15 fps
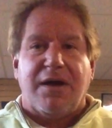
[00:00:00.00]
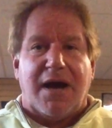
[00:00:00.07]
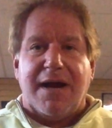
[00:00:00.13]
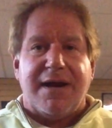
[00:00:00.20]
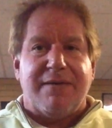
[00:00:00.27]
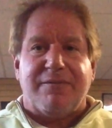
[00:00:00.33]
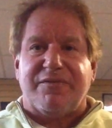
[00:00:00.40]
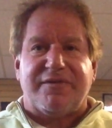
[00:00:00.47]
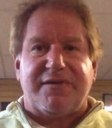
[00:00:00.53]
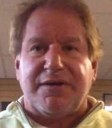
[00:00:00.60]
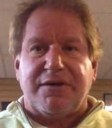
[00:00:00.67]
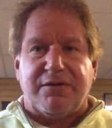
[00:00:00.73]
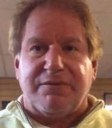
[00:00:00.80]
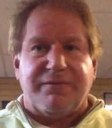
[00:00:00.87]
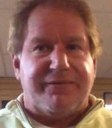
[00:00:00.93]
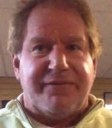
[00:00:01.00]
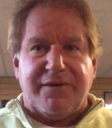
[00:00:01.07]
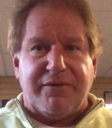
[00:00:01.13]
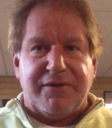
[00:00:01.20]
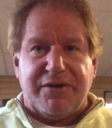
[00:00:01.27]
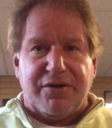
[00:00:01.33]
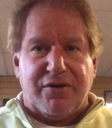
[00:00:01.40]
I am still
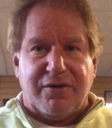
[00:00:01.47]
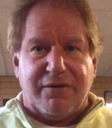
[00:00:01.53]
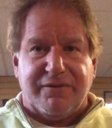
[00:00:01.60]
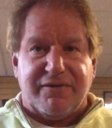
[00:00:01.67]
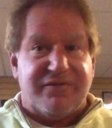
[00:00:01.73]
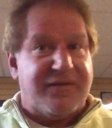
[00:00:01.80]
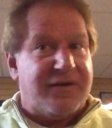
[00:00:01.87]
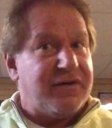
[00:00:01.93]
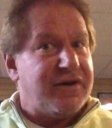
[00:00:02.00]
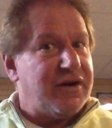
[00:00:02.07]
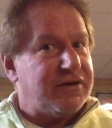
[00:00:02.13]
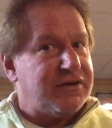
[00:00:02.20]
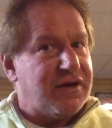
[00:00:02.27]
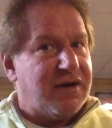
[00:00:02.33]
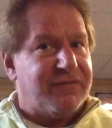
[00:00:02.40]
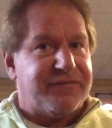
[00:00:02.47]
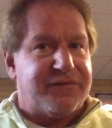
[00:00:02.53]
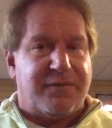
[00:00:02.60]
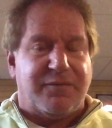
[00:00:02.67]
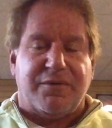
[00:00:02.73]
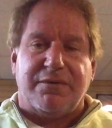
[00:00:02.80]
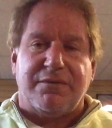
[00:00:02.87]
very nervous, very
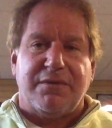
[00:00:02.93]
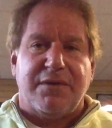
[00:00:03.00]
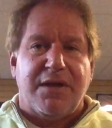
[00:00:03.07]
uncomfortable.